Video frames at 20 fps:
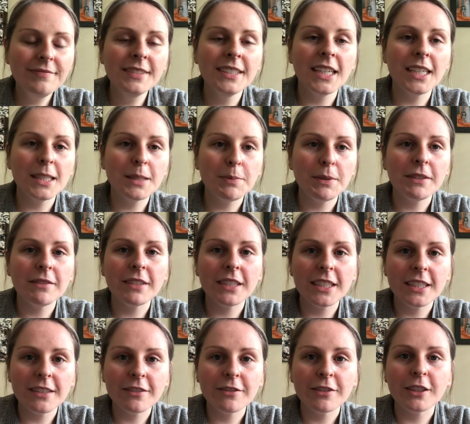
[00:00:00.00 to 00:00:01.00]
it's been very
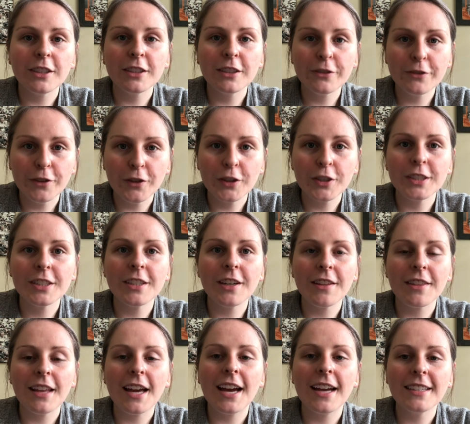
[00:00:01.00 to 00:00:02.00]
difficult to focus on
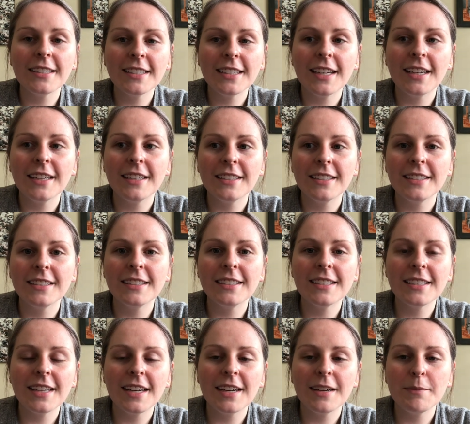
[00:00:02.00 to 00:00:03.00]
that and
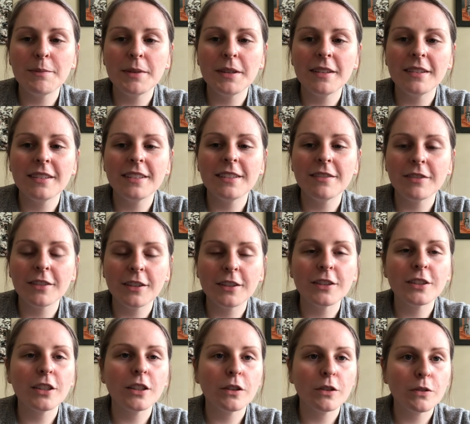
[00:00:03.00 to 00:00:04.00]
uh, been difficult
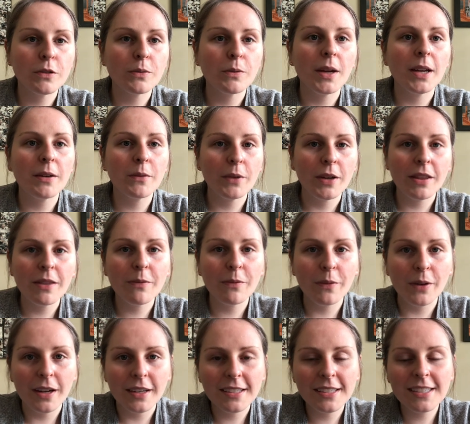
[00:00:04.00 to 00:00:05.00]
to lose weight with
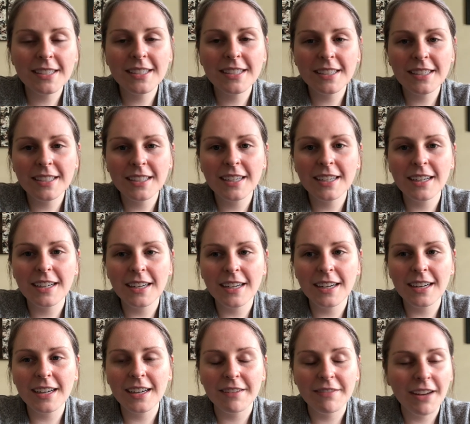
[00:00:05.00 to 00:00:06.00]
what
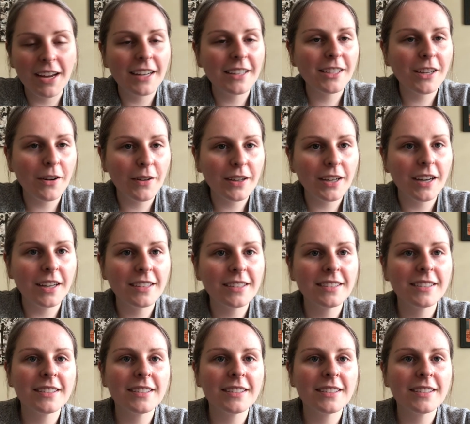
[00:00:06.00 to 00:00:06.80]
I've had going on.